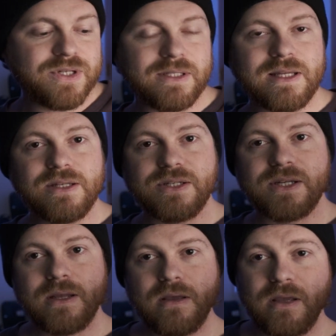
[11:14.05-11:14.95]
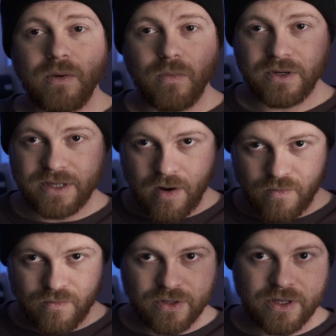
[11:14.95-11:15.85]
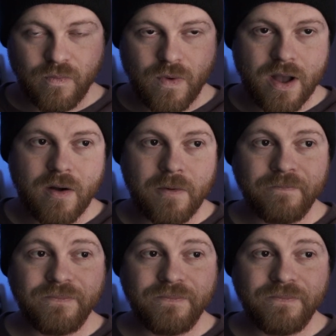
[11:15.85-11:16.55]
lens it worked out really well,